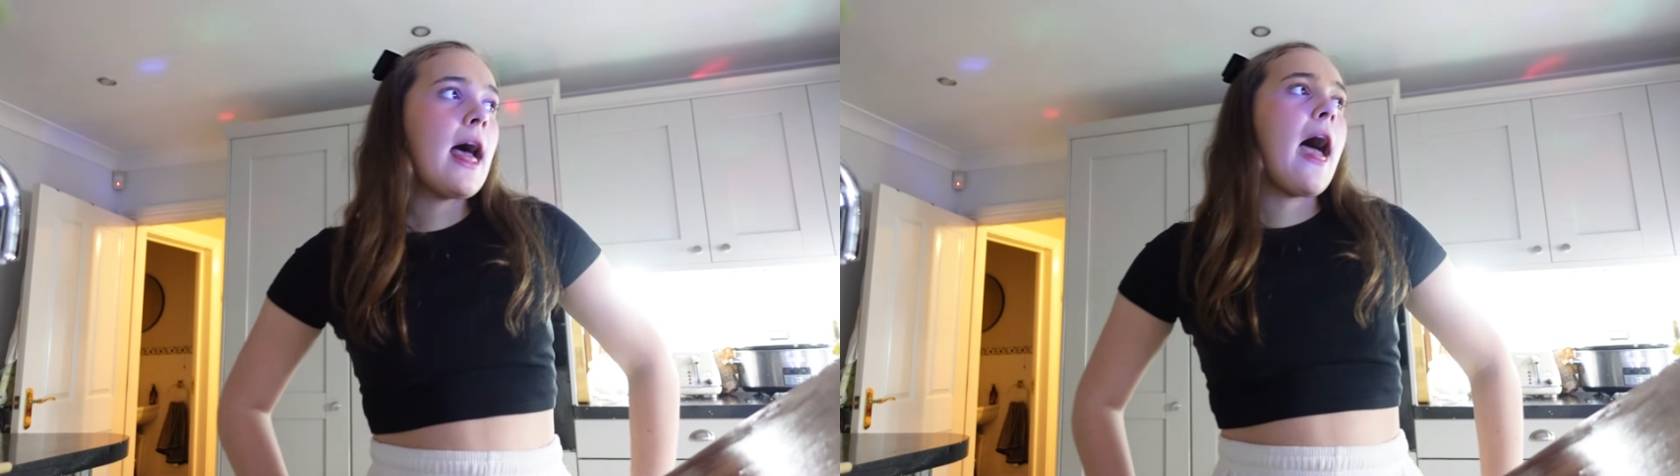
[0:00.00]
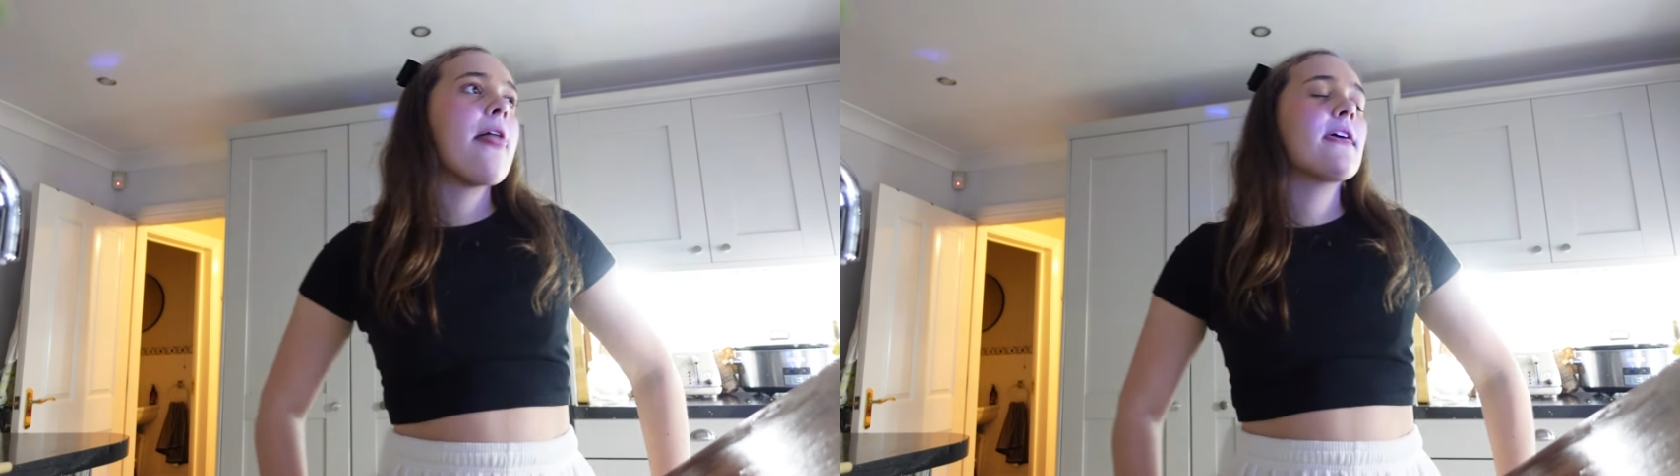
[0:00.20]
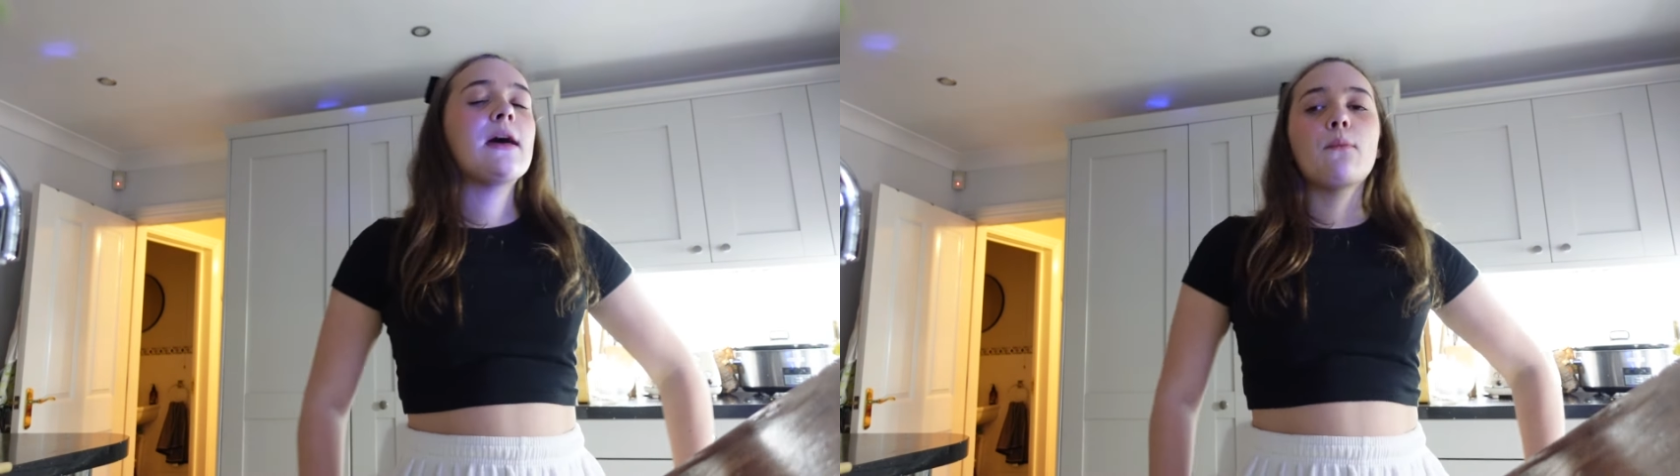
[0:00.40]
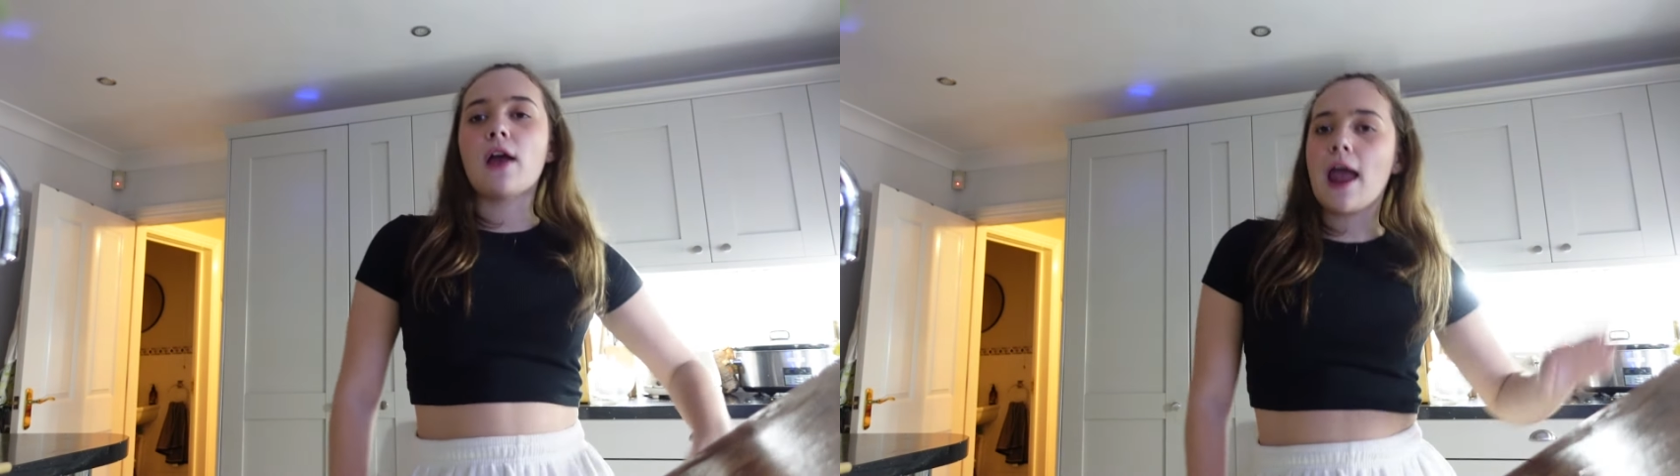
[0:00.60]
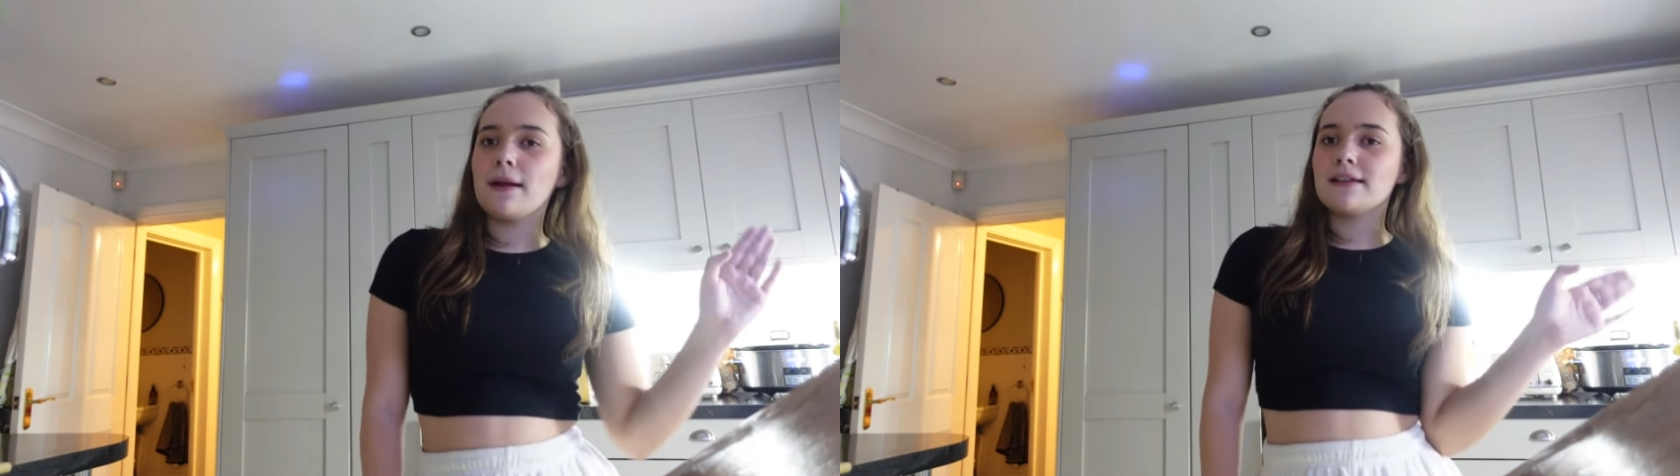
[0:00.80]
And then I
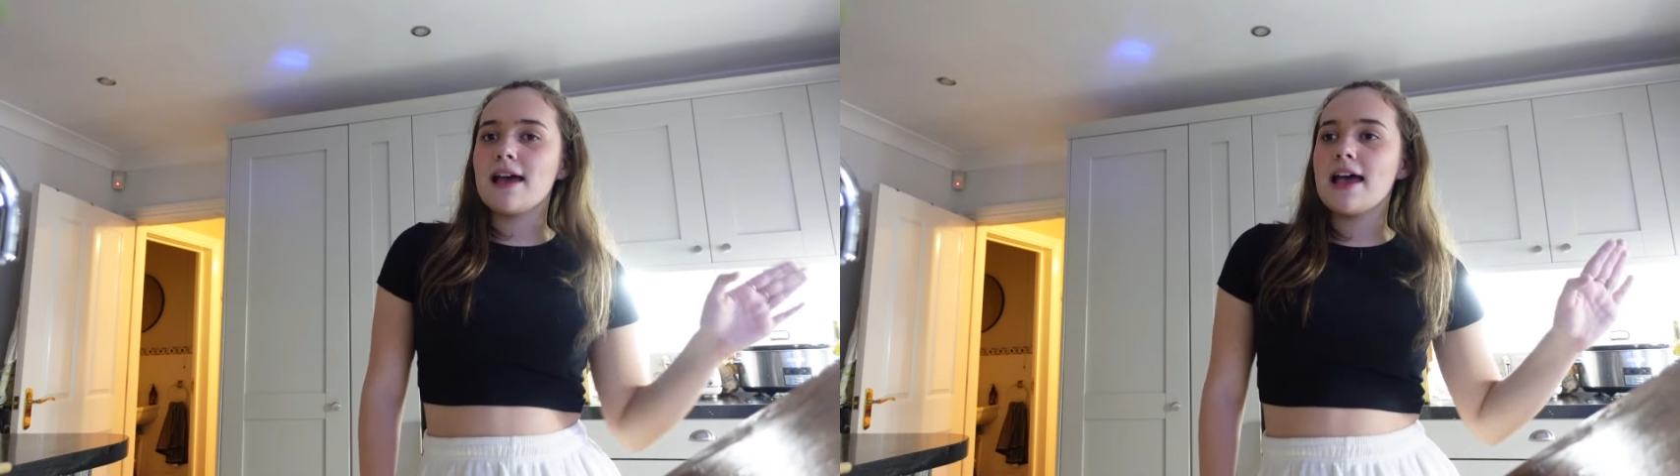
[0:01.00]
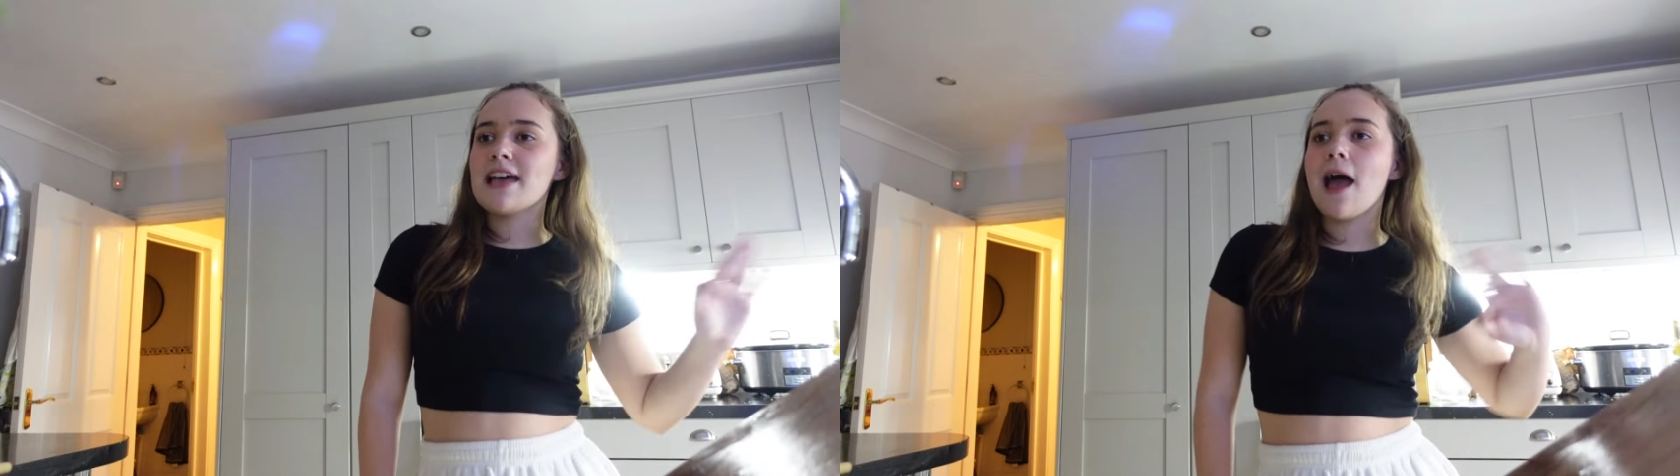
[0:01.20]
came downstairs,